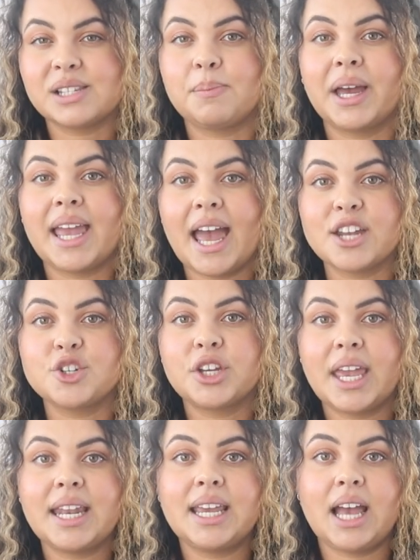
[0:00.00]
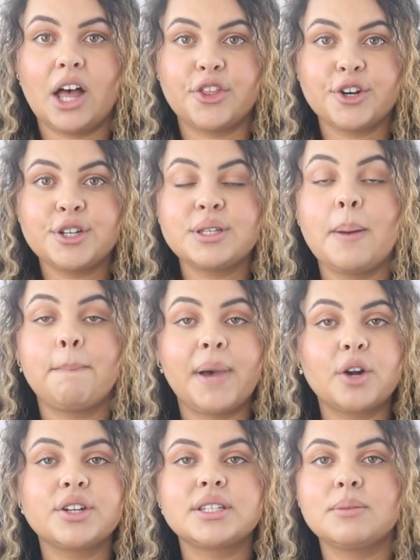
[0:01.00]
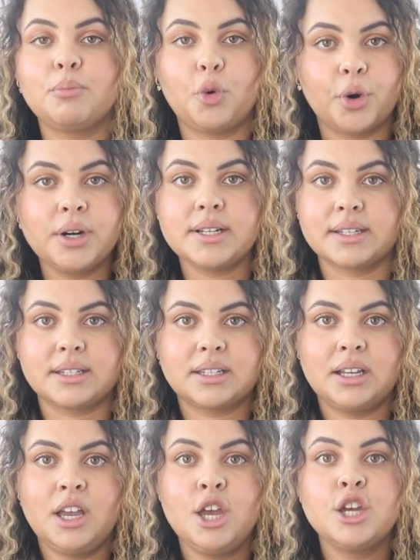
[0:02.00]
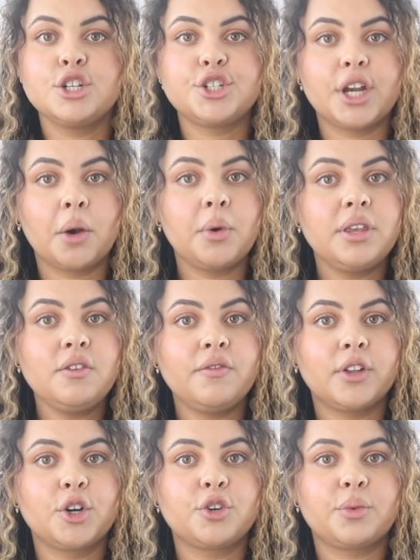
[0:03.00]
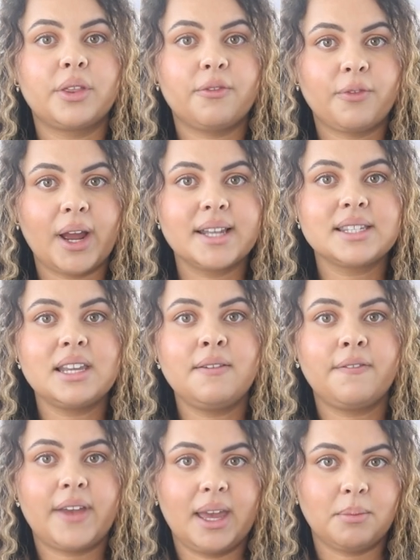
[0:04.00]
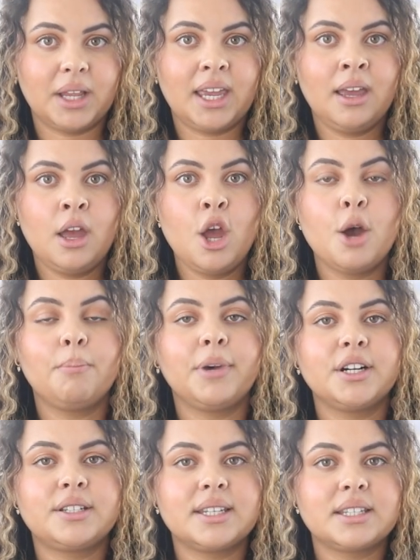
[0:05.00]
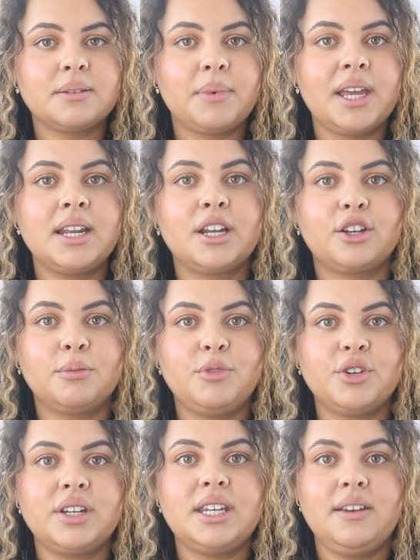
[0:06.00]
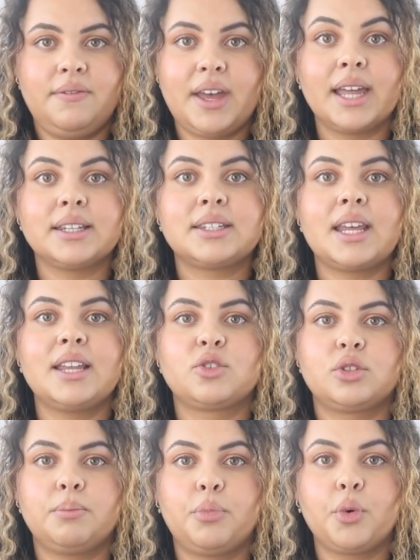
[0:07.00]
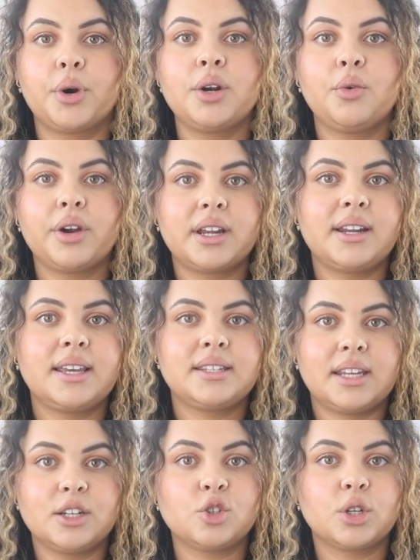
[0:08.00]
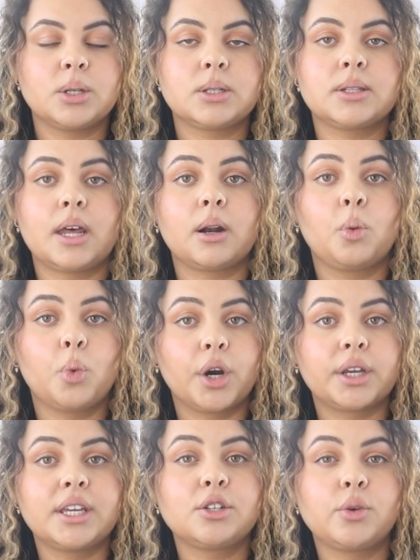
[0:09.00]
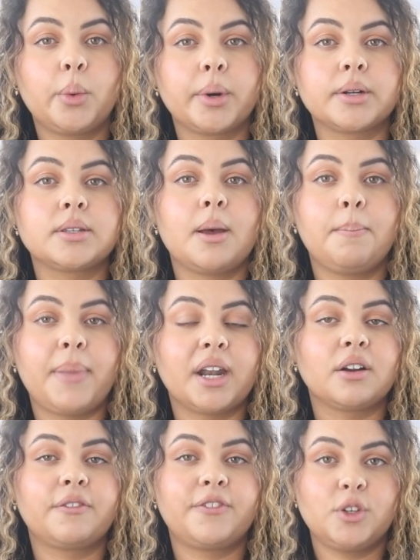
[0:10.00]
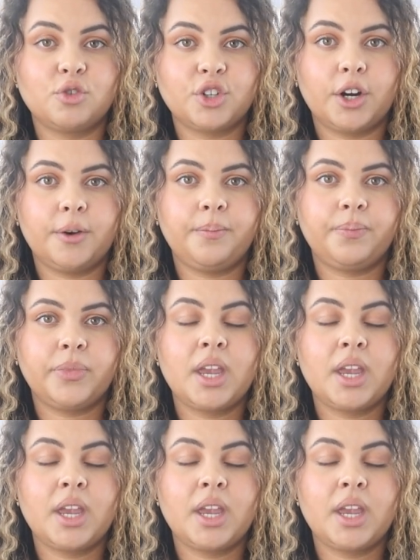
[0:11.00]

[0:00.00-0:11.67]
is by educating others about its importance. Share what you've learned with friends and family, participate in community events, and support organizations that are working towards a better future.